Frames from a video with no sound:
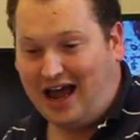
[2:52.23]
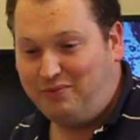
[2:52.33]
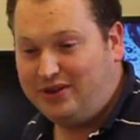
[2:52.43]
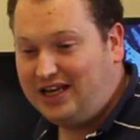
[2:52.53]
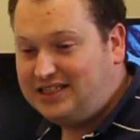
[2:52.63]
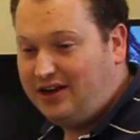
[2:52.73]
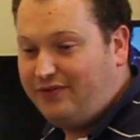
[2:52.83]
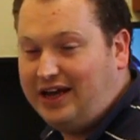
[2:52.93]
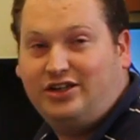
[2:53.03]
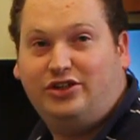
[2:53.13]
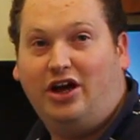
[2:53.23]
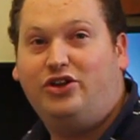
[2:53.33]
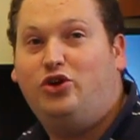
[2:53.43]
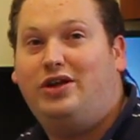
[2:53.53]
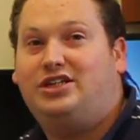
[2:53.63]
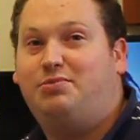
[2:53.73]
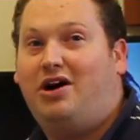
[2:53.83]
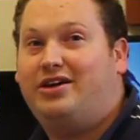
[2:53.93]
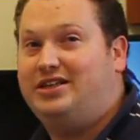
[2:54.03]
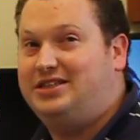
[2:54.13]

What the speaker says: and with this innovation, a new niche market